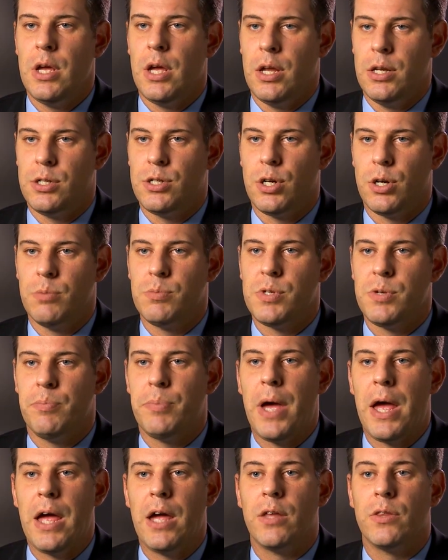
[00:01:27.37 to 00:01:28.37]
in terms of
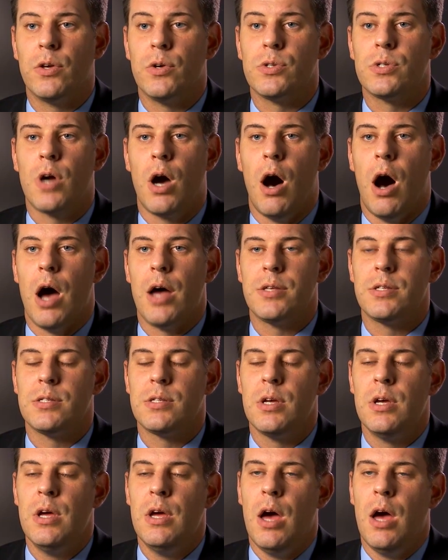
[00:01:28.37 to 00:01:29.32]
paying those costs.